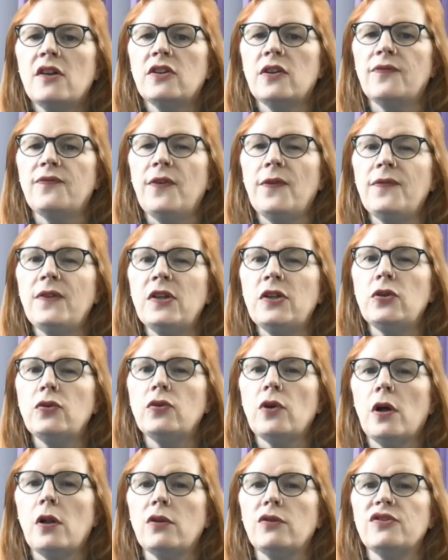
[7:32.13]
to
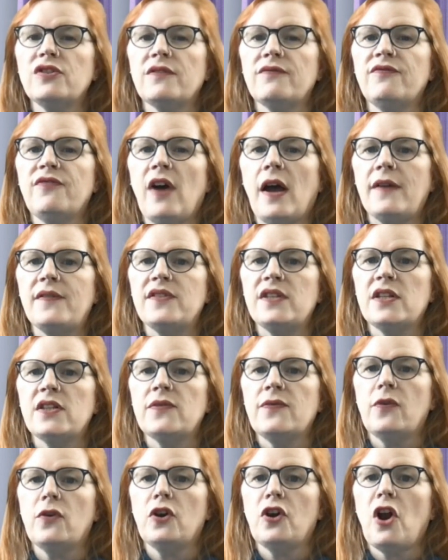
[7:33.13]

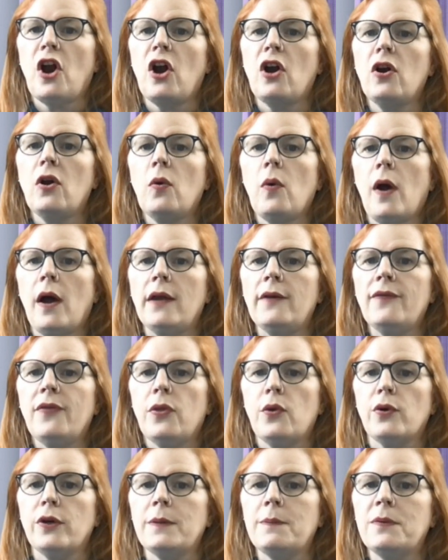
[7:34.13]
$52.05 for an ROI of
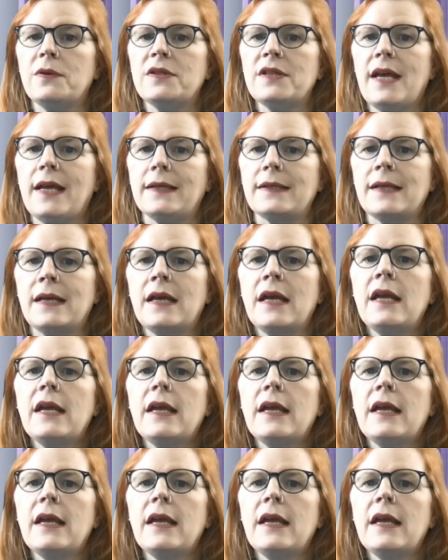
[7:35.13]
30%.